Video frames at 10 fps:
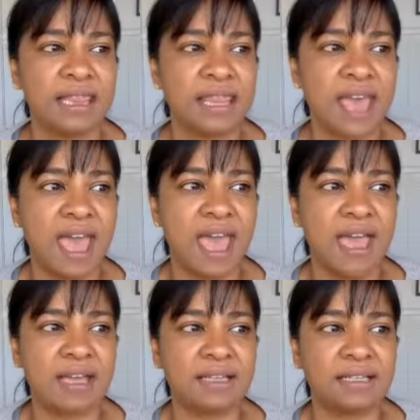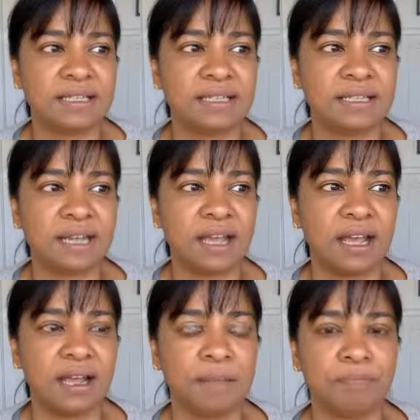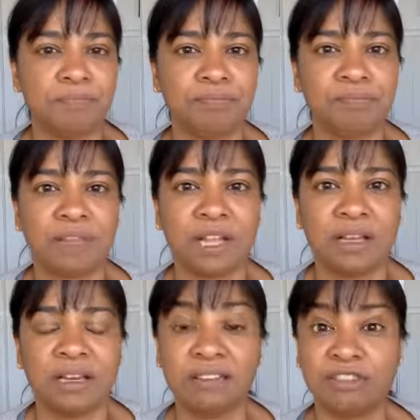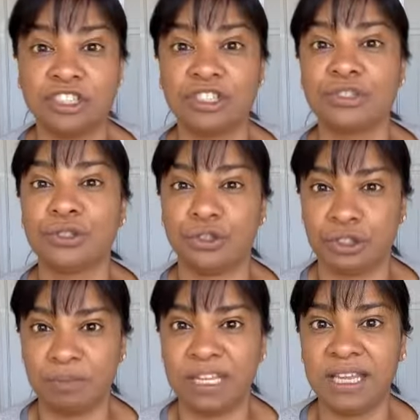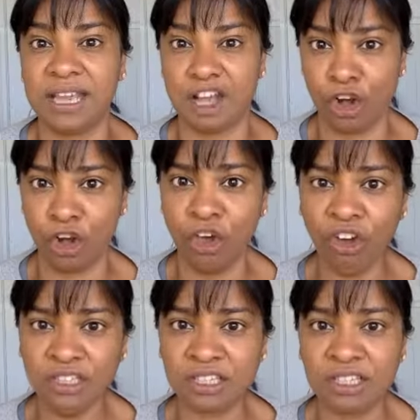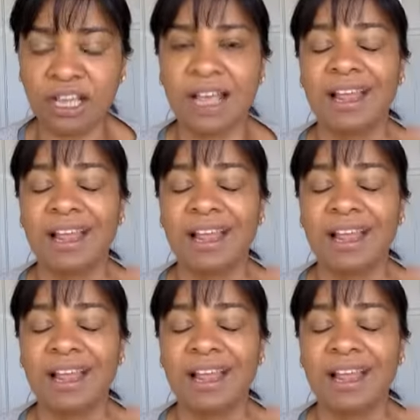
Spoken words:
that leverages social media a lot,